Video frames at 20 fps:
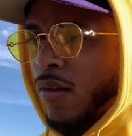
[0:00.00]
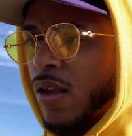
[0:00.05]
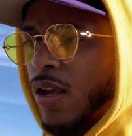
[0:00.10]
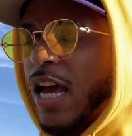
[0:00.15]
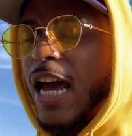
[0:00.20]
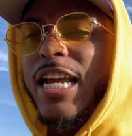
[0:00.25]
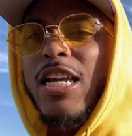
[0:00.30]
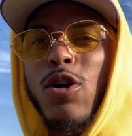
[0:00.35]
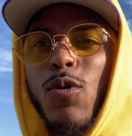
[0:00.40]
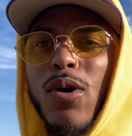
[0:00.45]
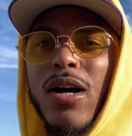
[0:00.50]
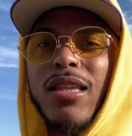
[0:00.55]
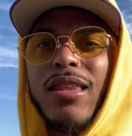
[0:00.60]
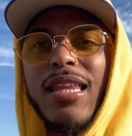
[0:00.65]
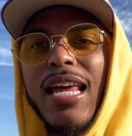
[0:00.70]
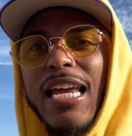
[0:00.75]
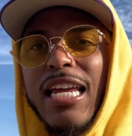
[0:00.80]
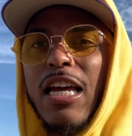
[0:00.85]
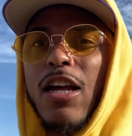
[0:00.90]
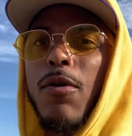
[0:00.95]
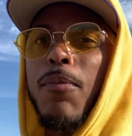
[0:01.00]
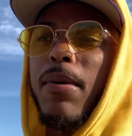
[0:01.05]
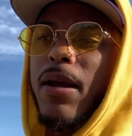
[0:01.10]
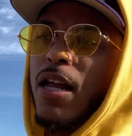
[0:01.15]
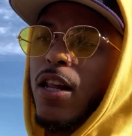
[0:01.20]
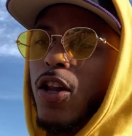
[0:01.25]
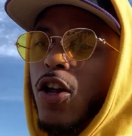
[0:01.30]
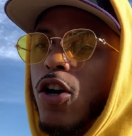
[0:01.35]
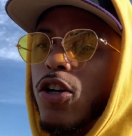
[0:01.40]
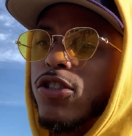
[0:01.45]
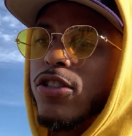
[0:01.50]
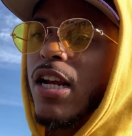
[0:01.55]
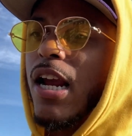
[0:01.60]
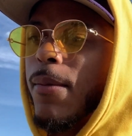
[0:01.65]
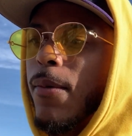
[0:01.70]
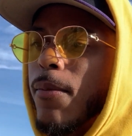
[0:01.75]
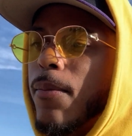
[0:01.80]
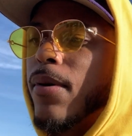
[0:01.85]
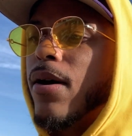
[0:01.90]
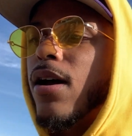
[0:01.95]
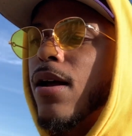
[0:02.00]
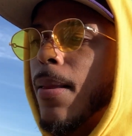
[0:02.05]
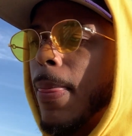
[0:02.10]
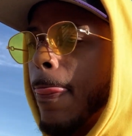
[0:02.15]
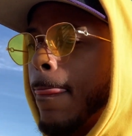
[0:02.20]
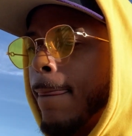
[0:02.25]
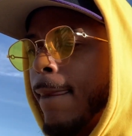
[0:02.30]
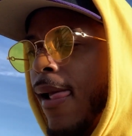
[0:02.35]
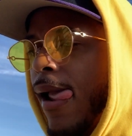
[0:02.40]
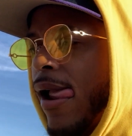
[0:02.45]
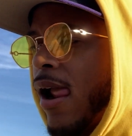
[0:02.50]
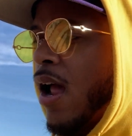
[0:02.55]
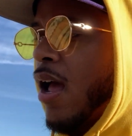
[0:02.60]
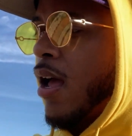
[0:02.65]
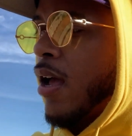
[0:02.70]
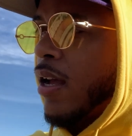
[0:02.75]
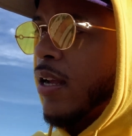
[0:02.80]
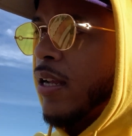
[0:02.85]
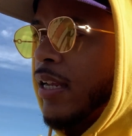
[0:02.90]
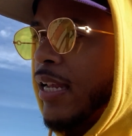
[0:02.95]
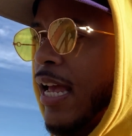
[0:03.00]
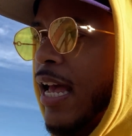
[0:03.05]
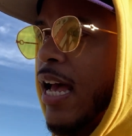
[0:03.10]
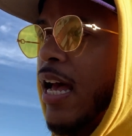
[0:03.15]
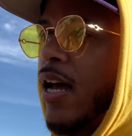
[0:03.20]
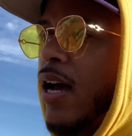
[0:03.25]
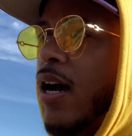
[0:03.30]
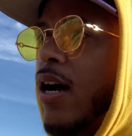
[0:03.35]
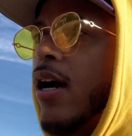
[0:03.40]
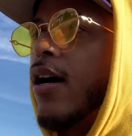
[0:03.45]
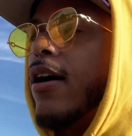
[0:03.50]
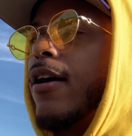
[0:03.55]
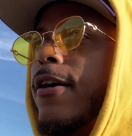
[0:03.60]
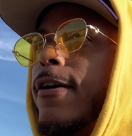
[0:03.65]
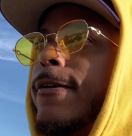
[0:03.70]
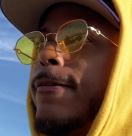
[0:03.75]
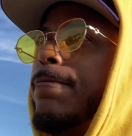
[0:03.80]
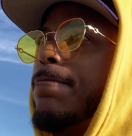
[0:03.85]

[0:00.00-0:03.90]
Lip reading: And you wouldn't think it would be a little cheaper, but yeah,